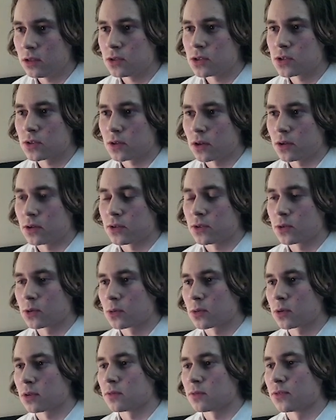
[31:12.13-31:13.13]
started
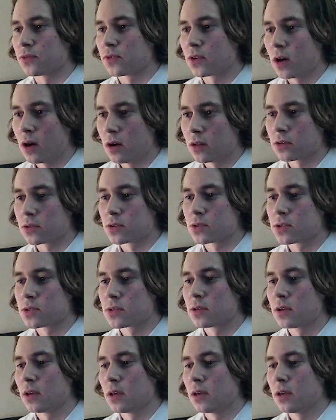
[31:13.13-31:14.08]
cooking with colors.